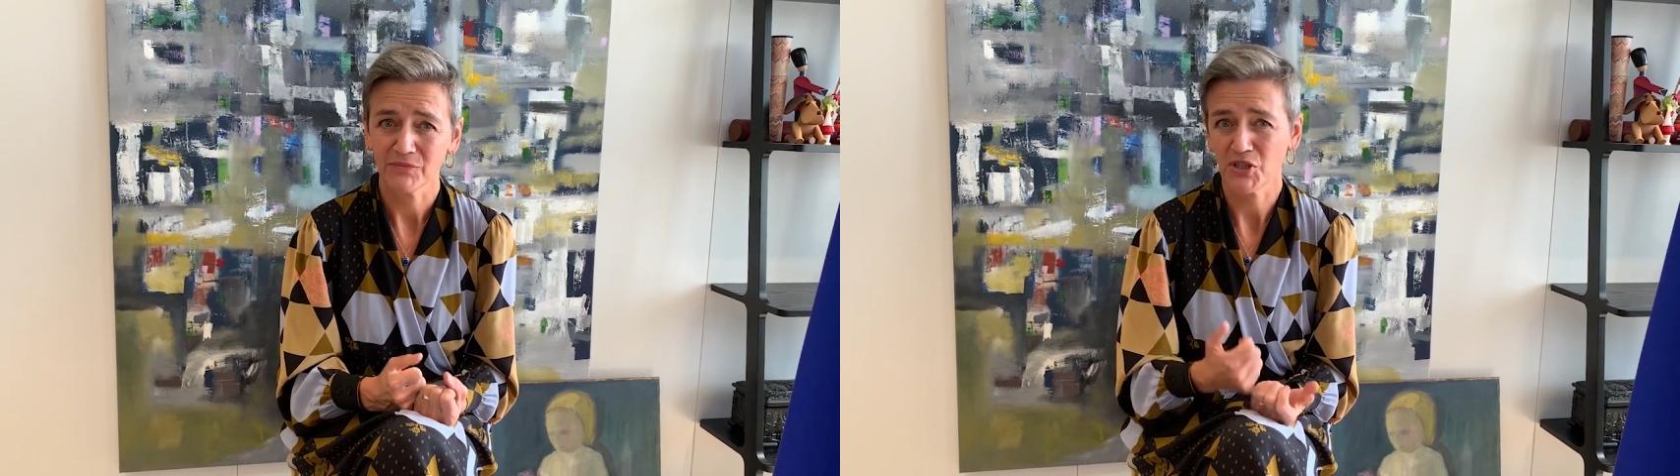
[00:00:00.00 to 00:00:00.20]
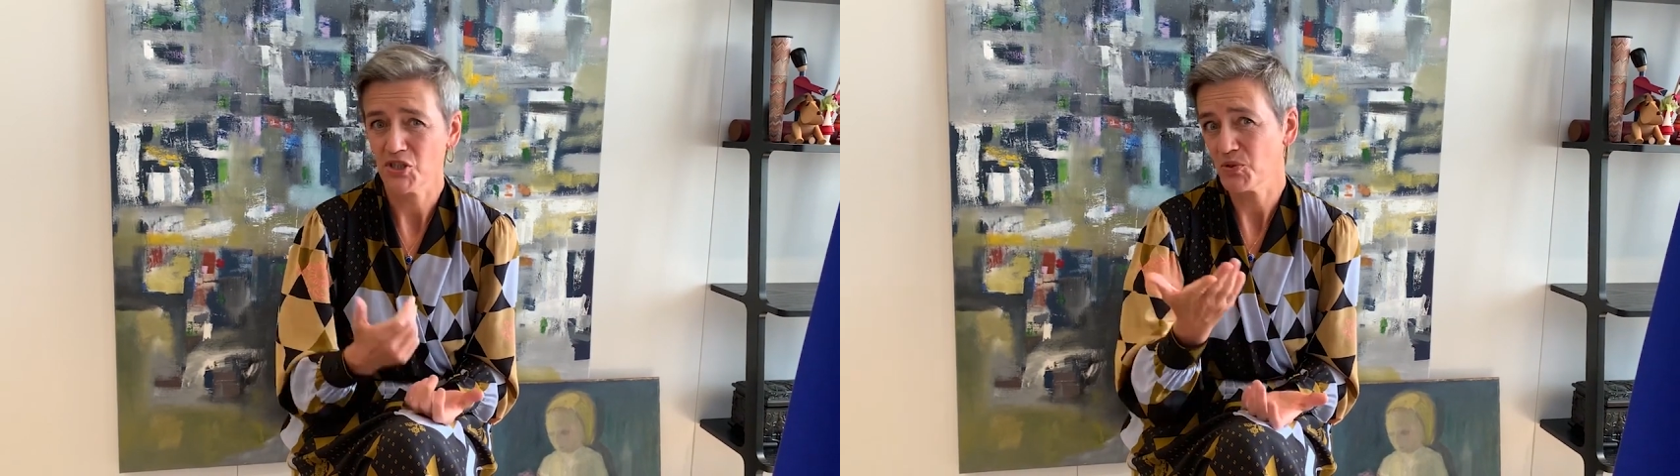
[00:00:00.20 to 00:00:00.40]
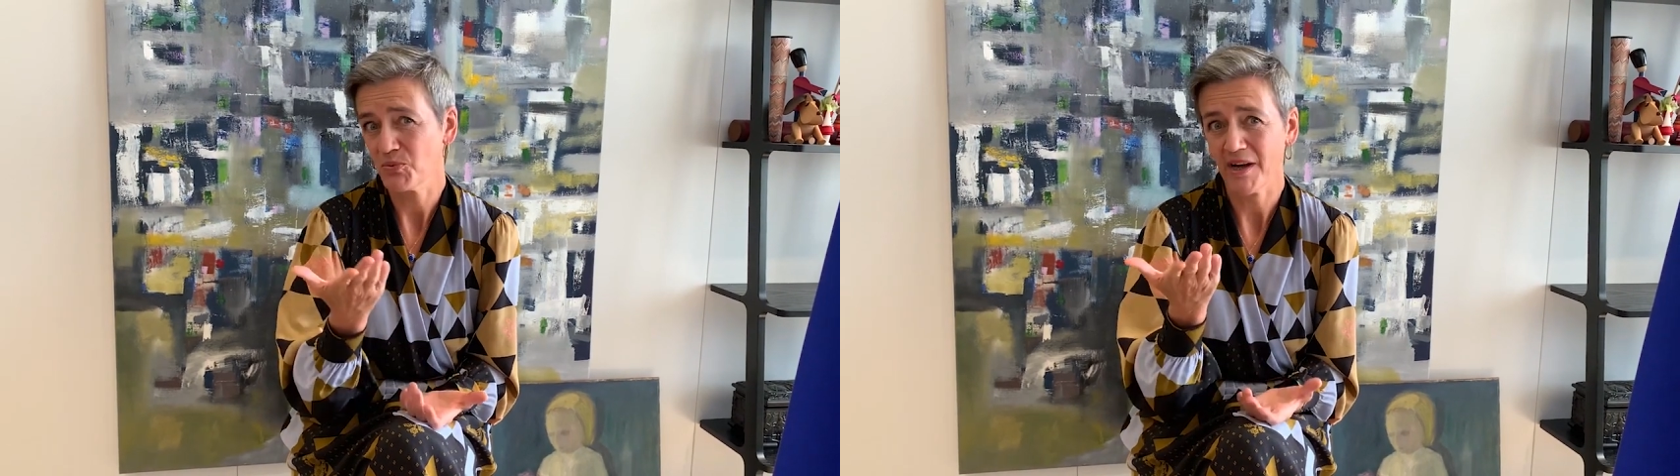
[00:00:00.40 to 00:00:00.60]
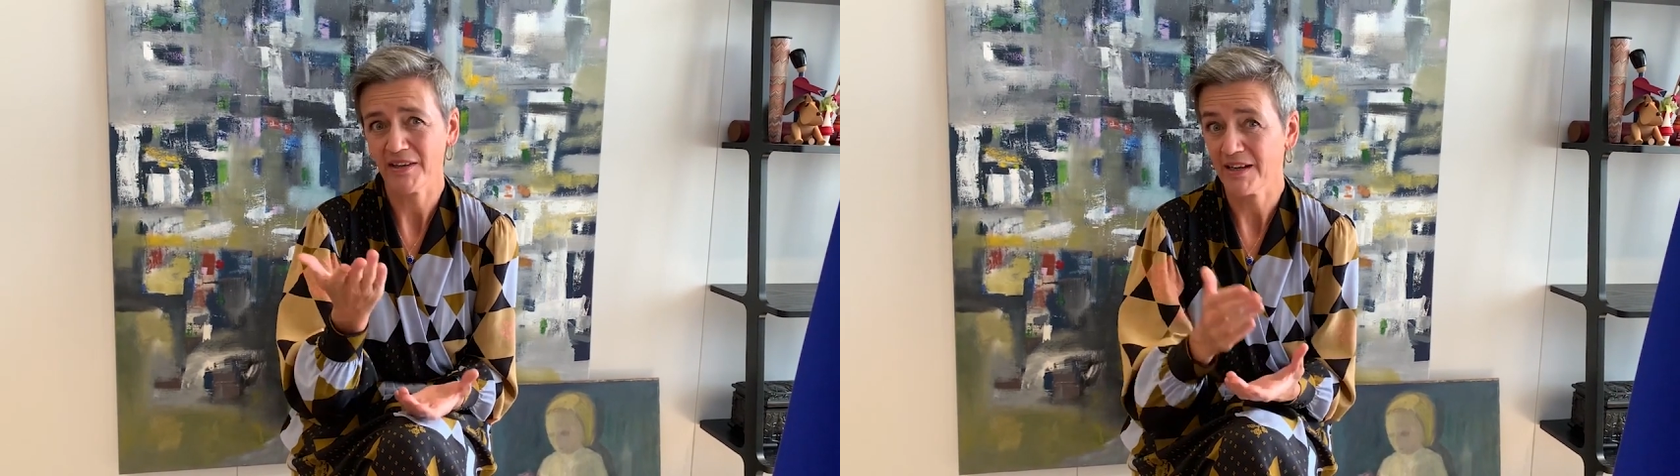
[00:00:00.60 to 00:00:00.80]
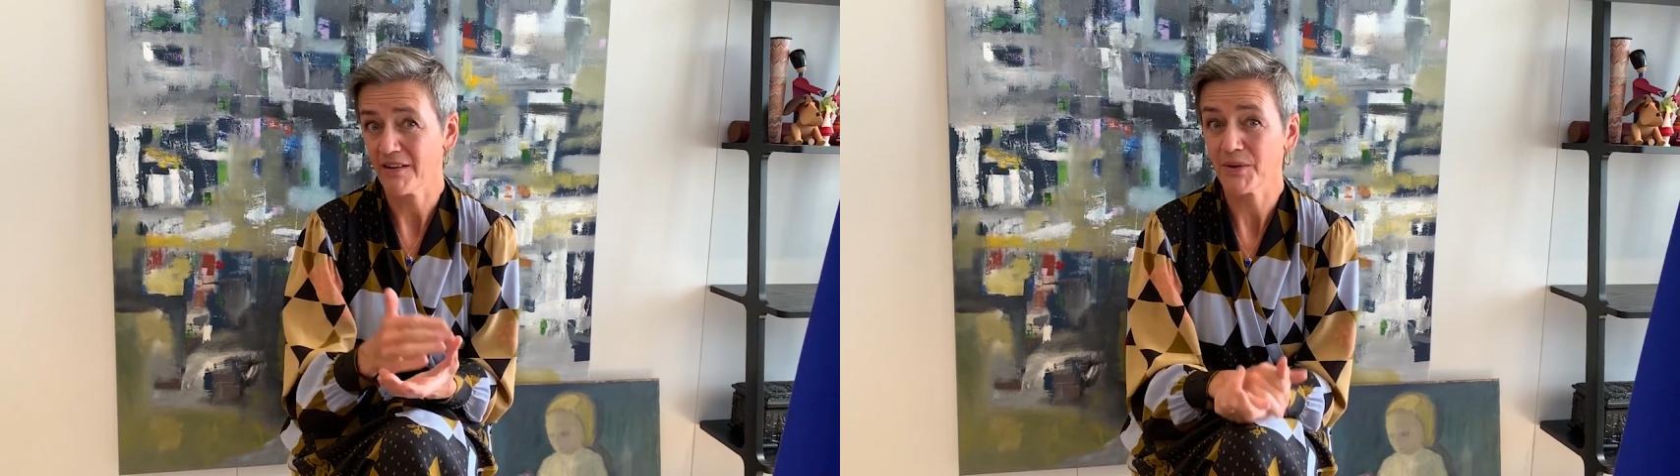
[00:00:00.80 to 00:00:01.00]
which is
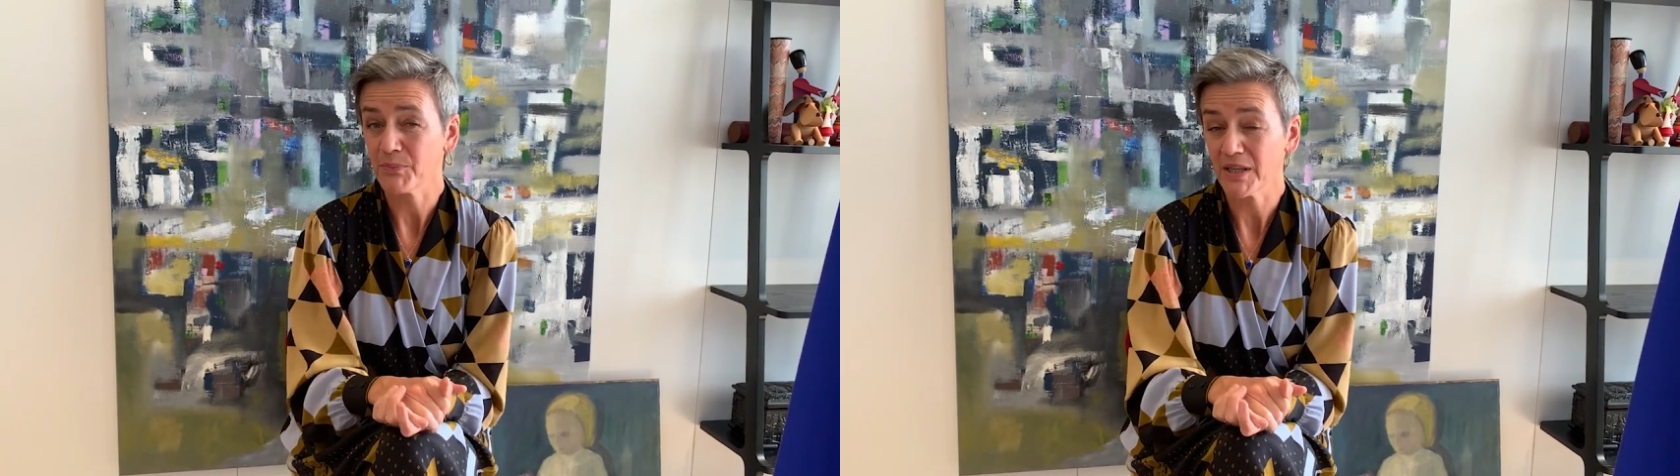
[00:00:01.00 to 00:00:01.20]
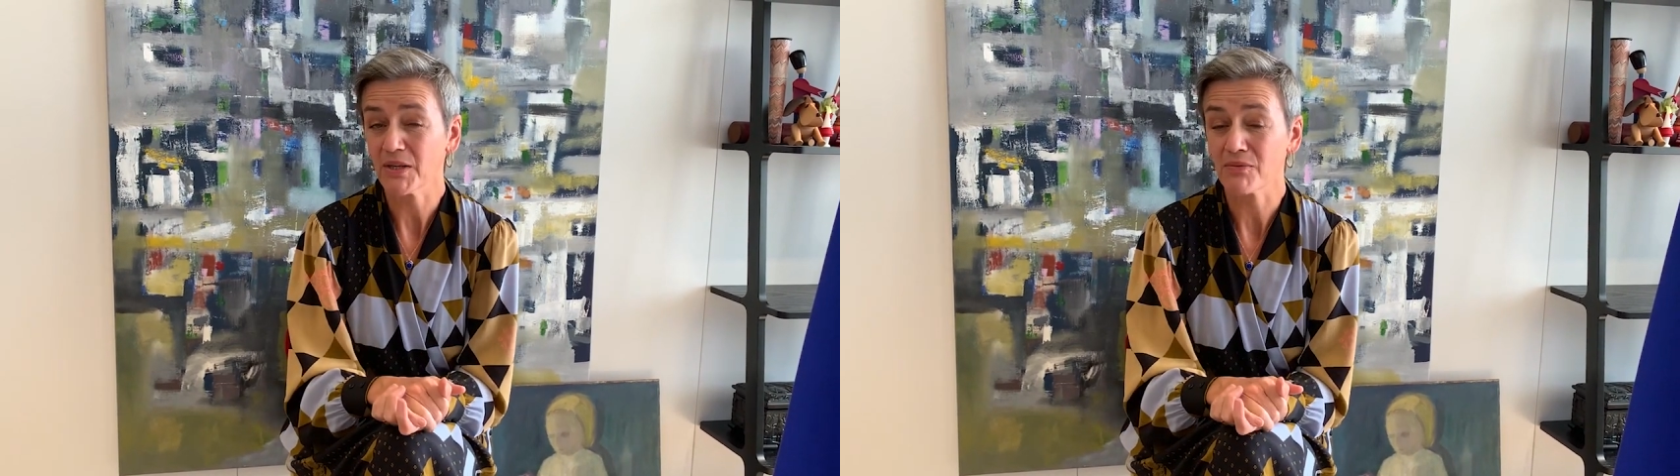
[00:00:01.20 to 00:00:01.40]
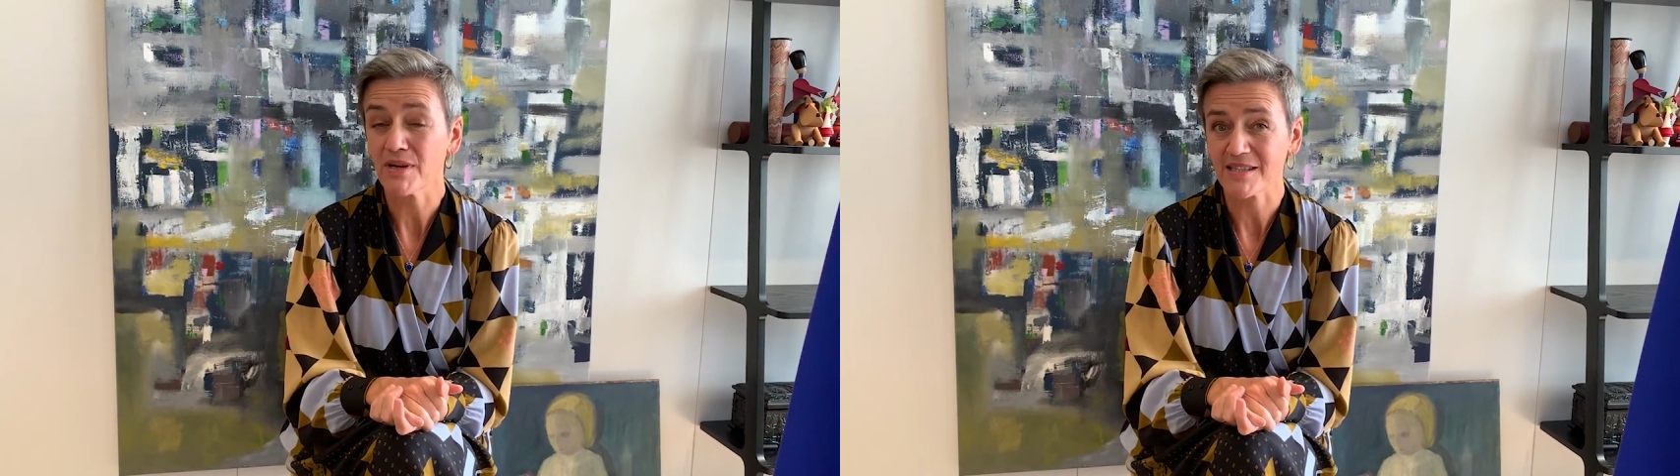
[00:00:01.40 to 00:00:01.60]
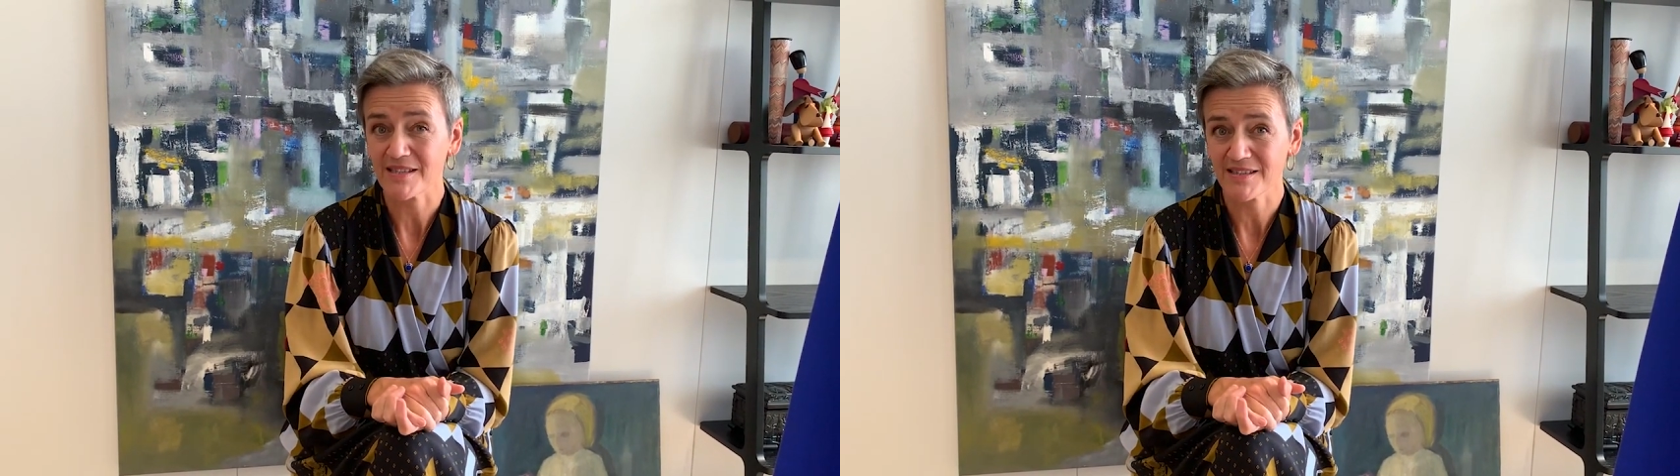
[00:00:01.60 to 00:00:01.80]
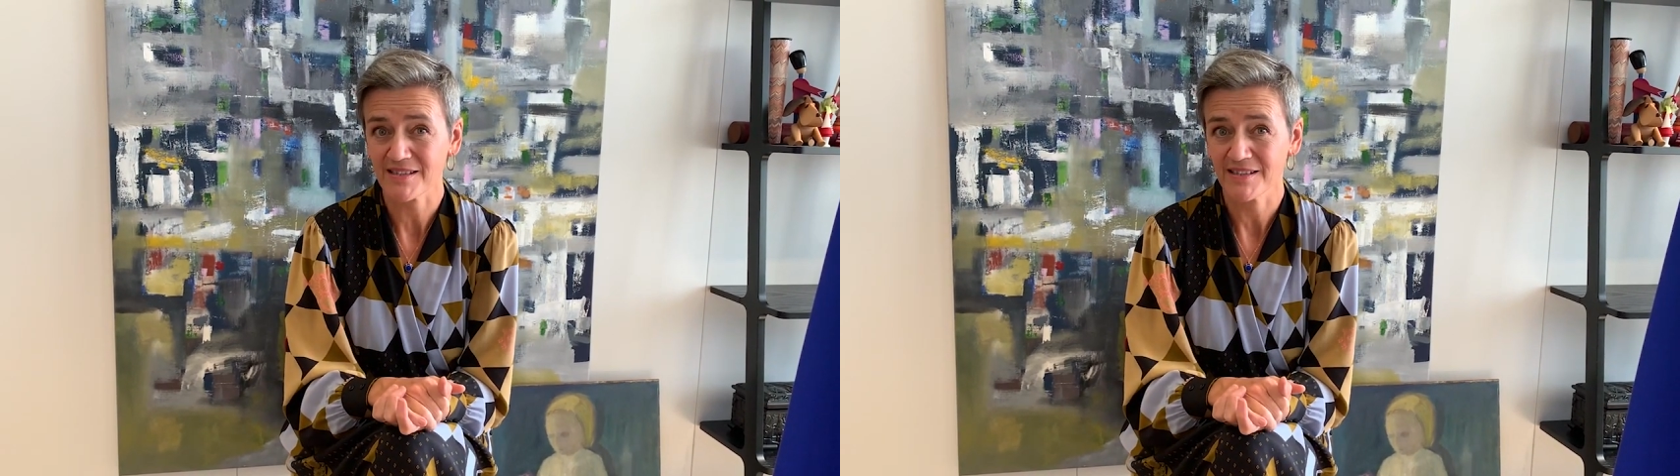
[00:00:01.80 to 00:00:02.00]
why there are bigger
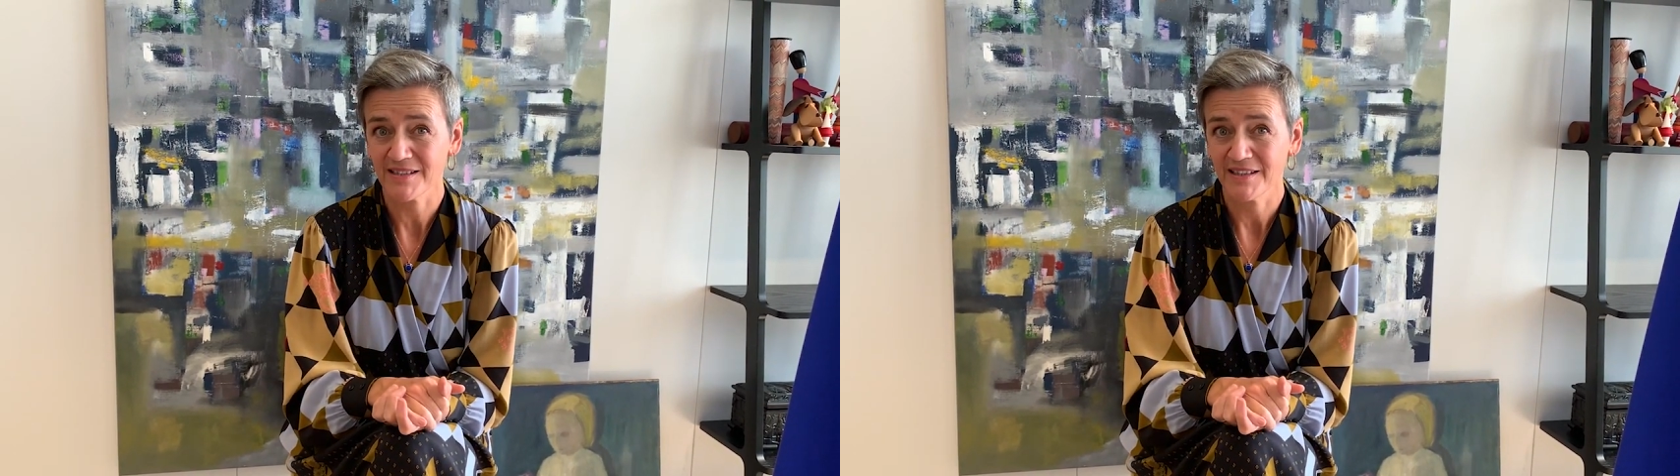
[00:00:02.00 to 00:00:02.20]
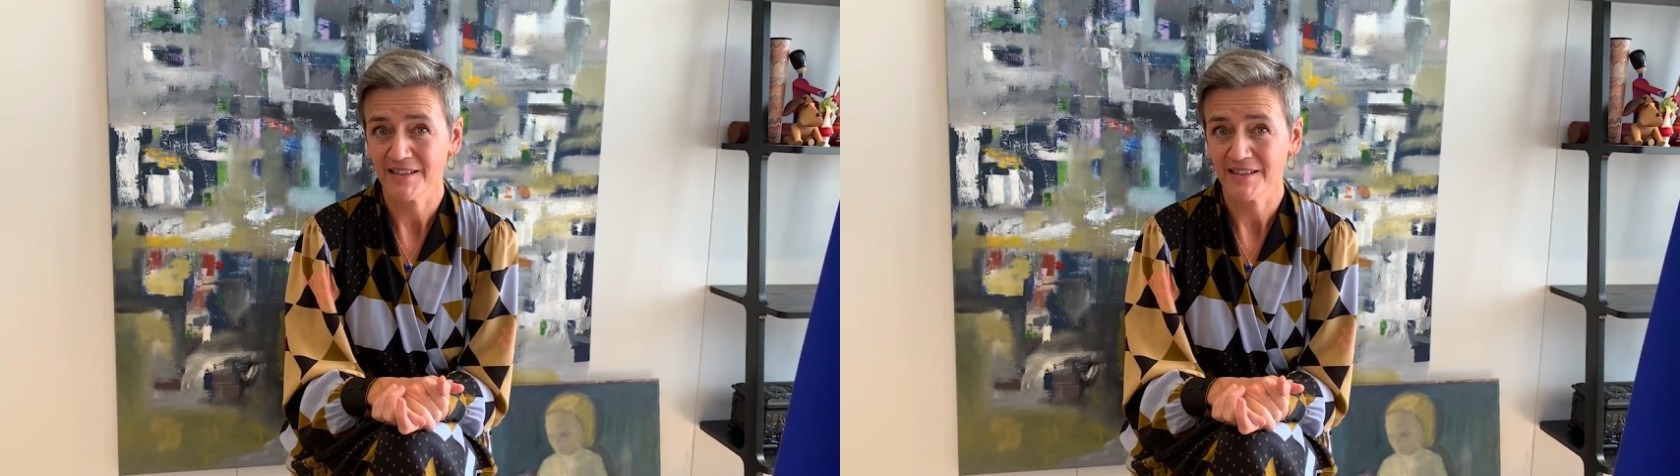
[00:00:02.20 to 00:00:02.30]
risks